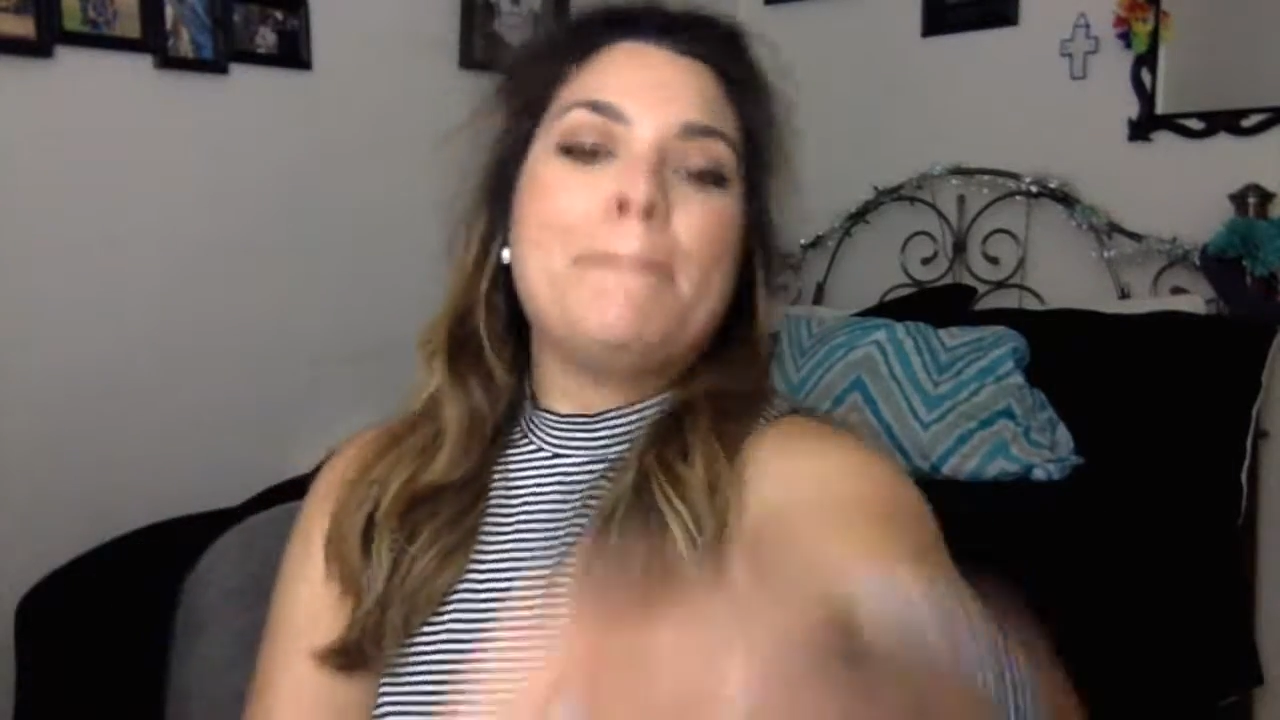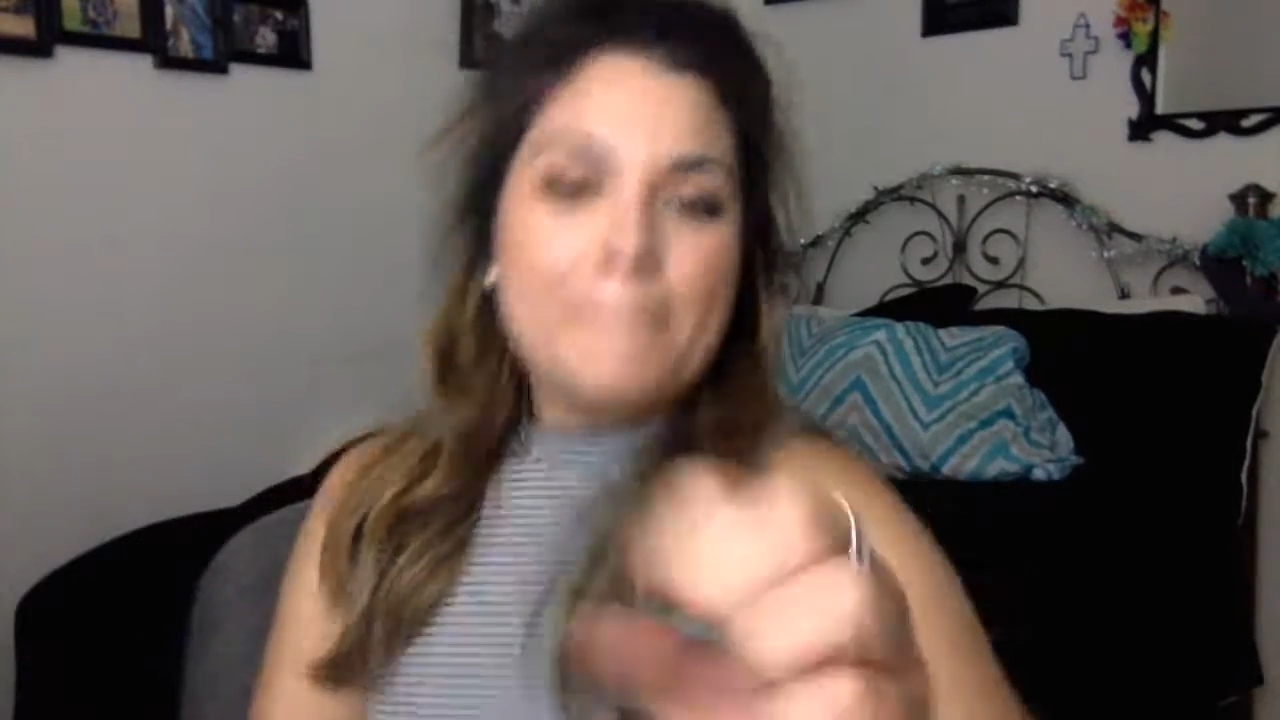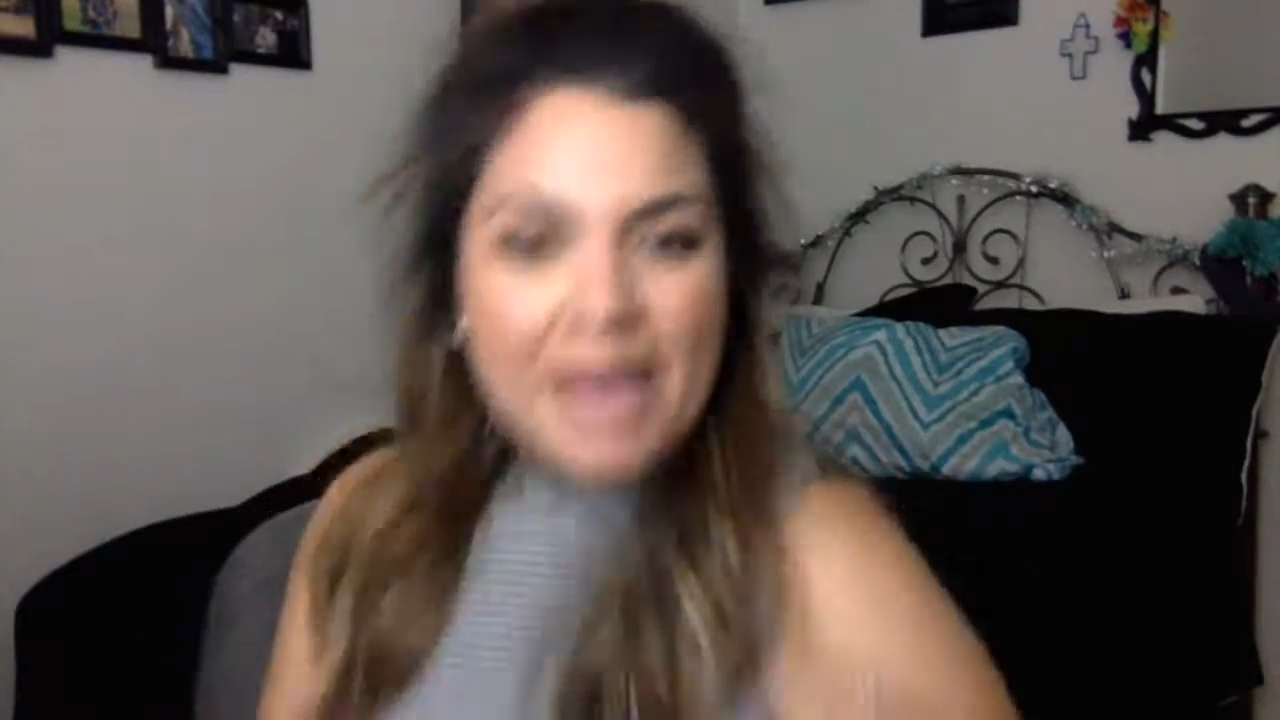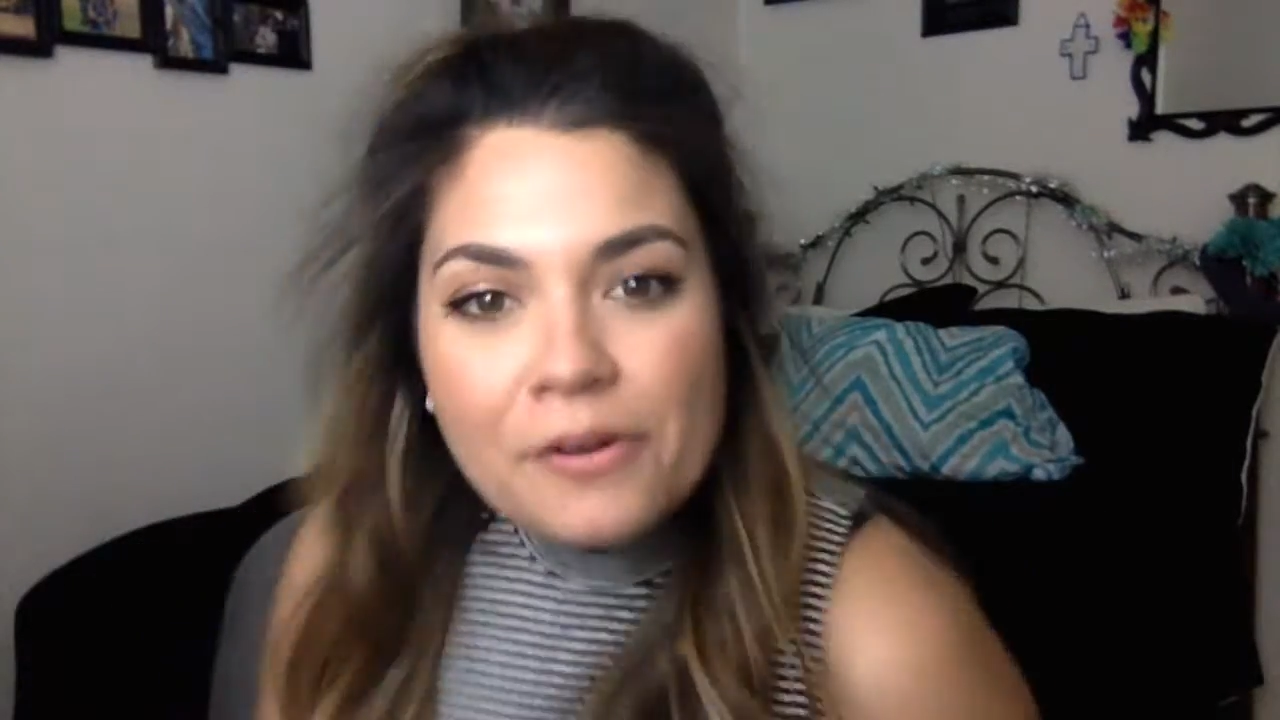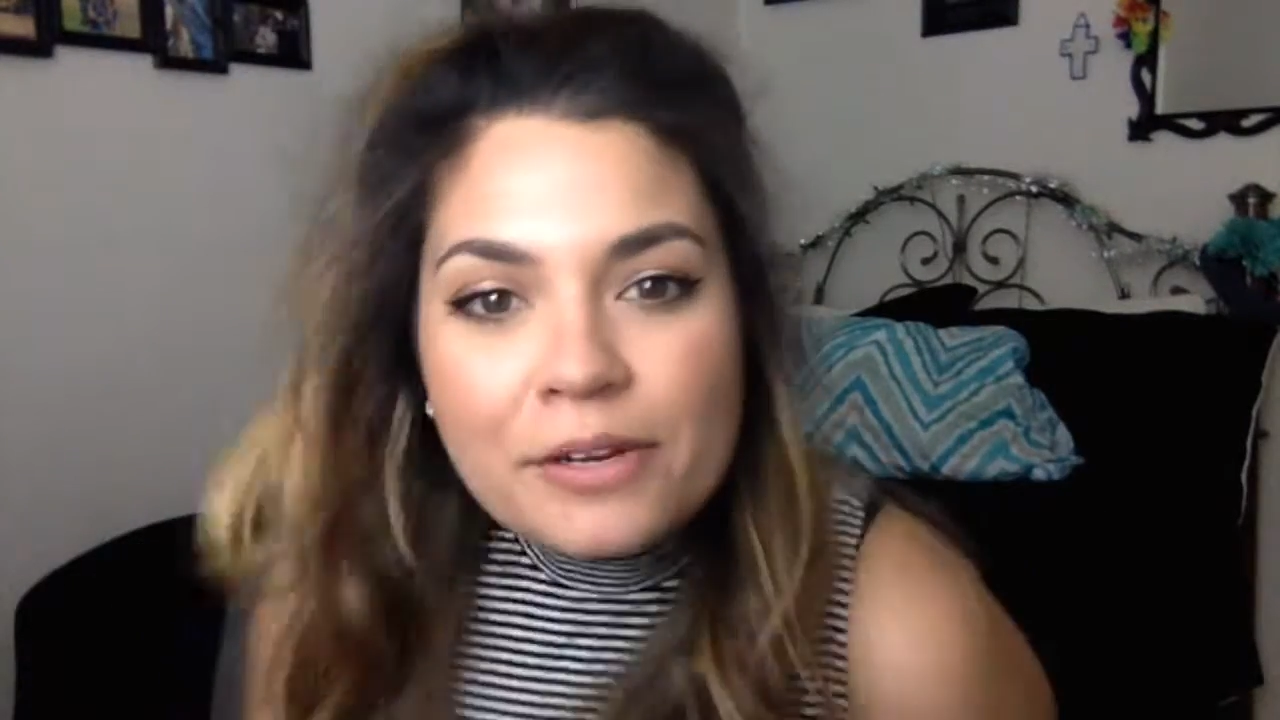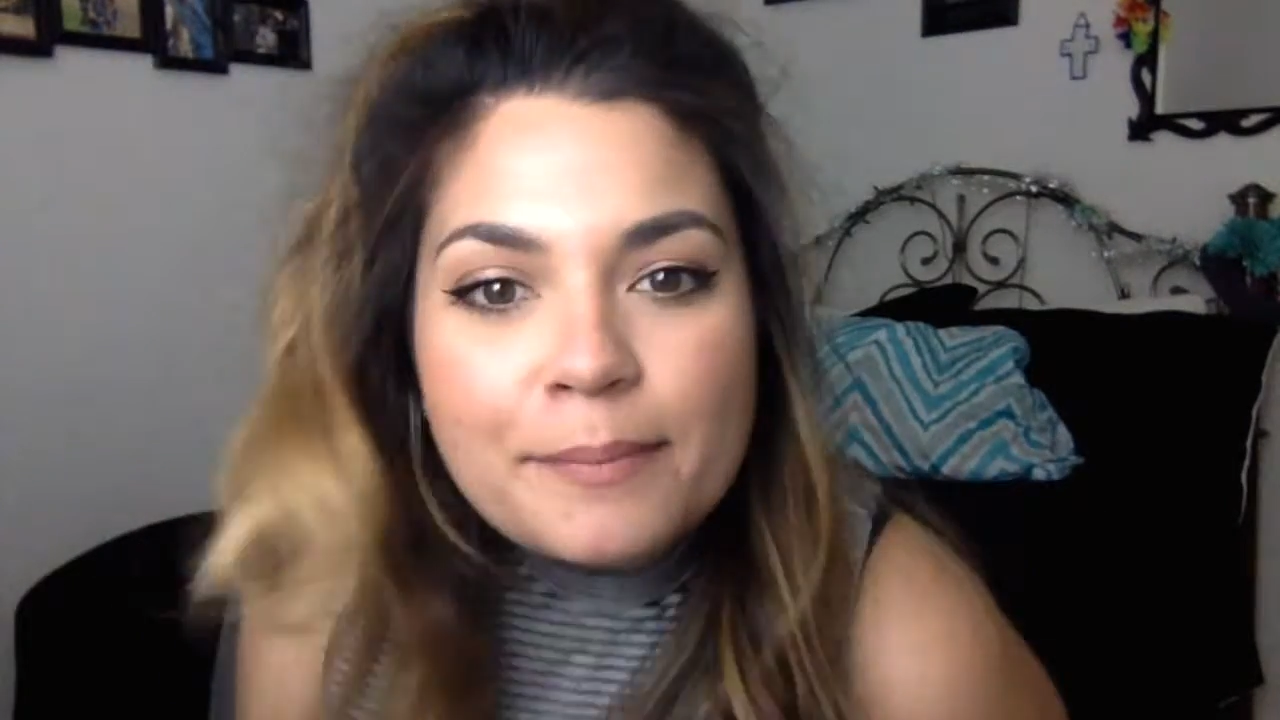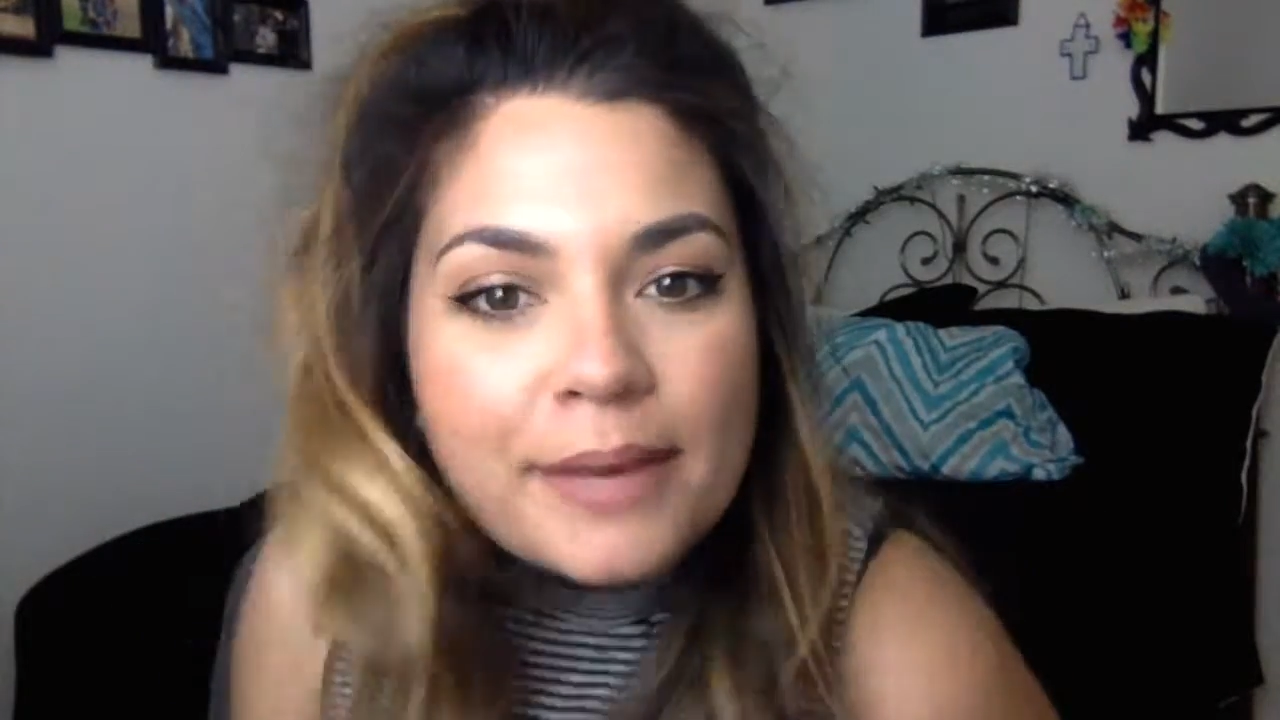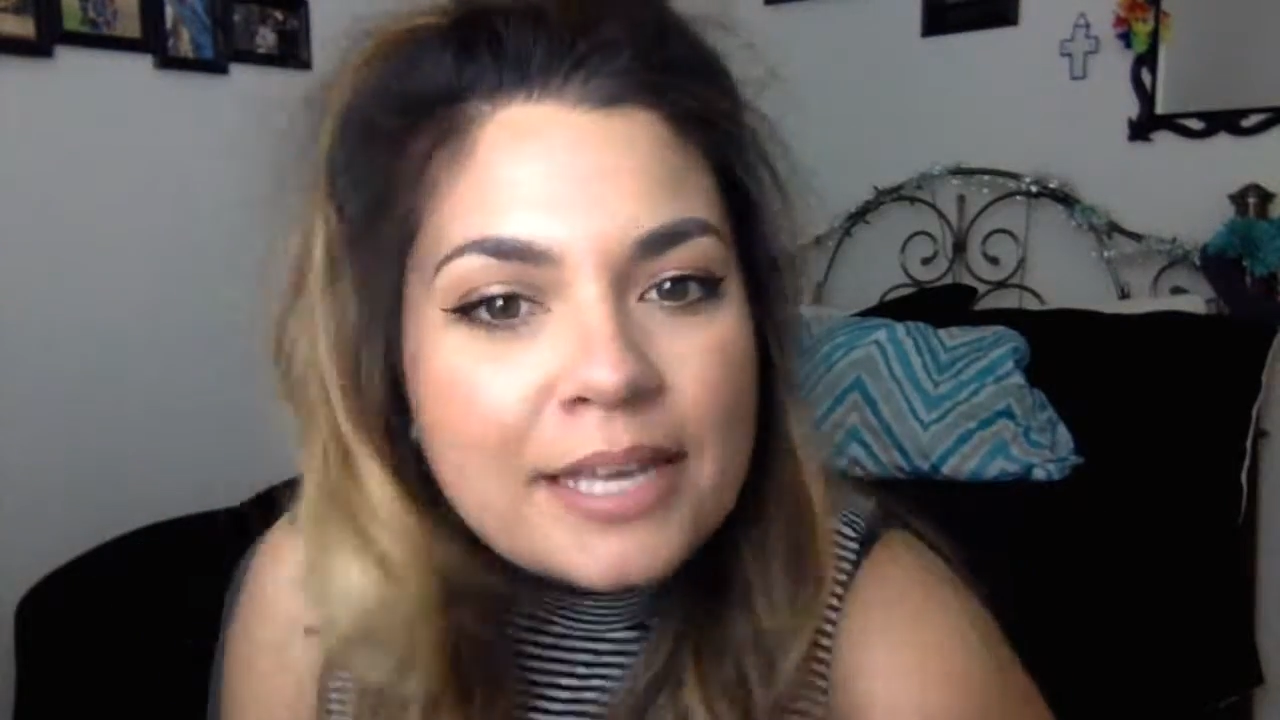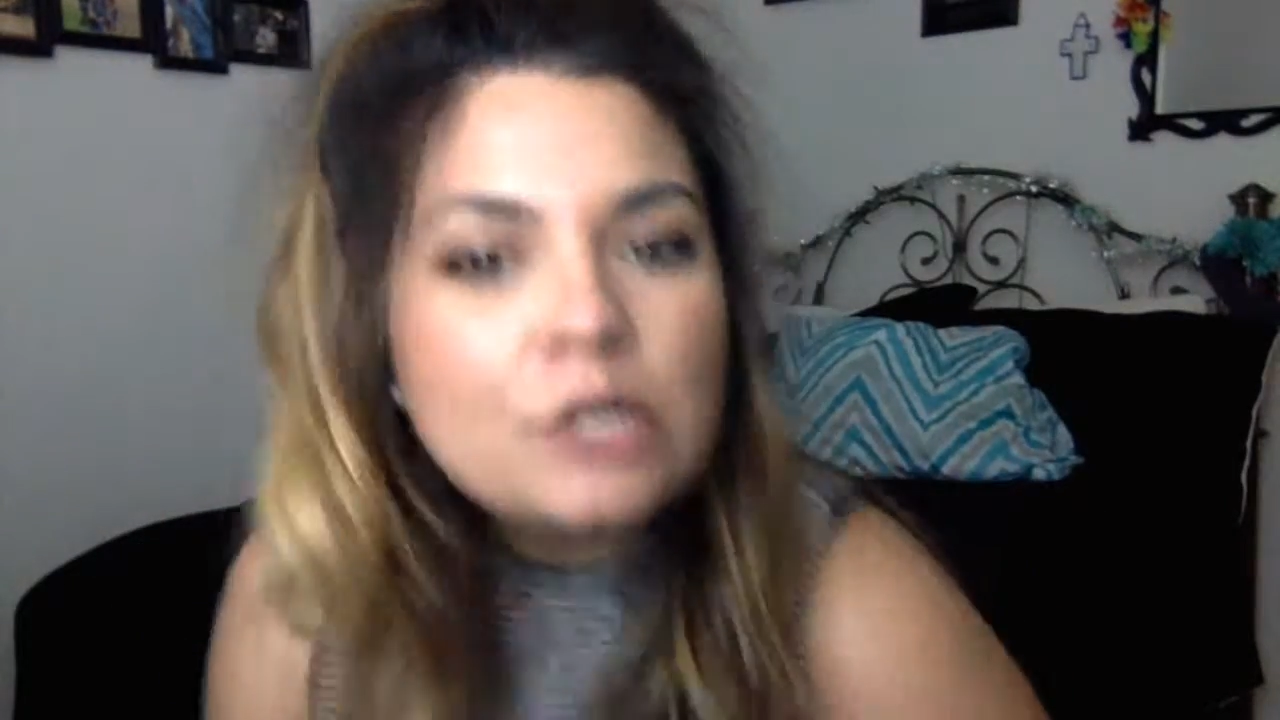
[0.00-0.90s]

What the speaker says: marry me,